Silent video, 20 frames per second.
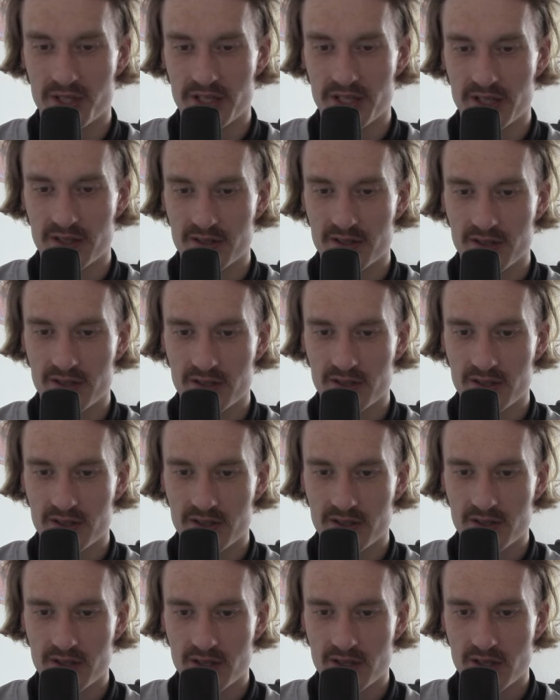here.
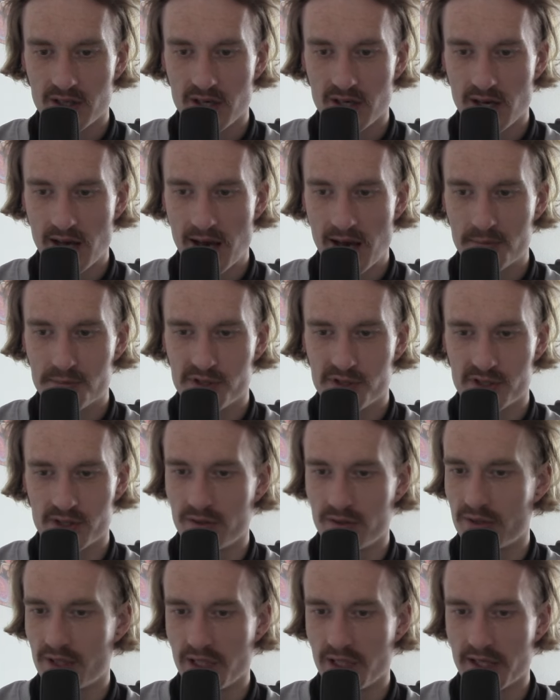
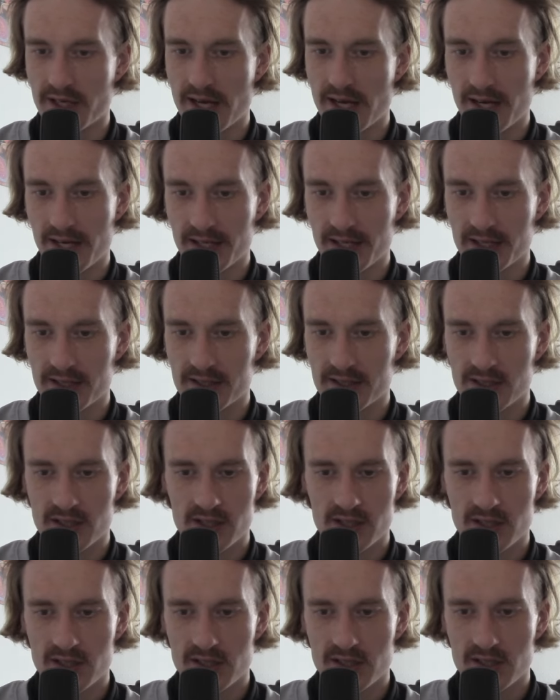Absolutely nailing it.
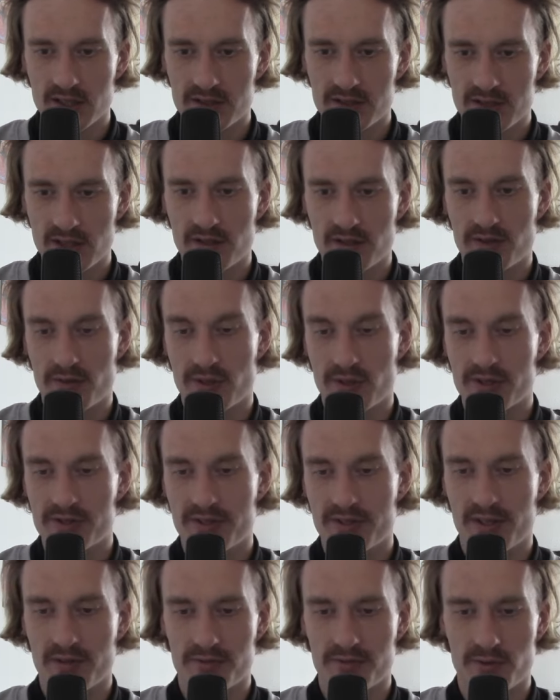Still on the wrong
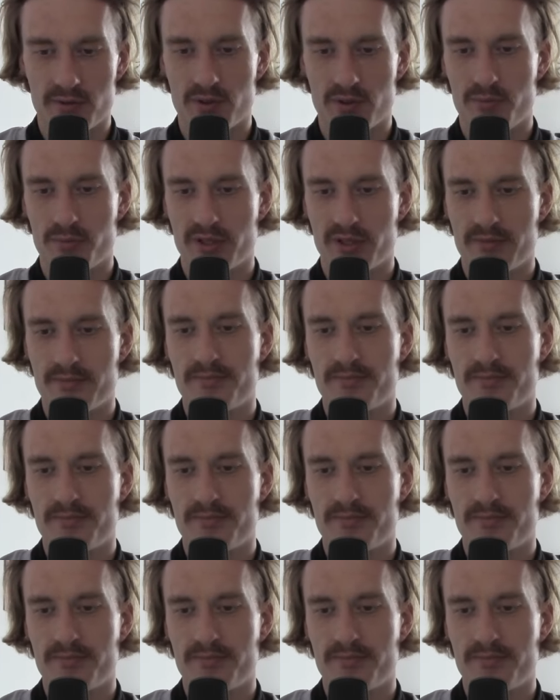side of the road, but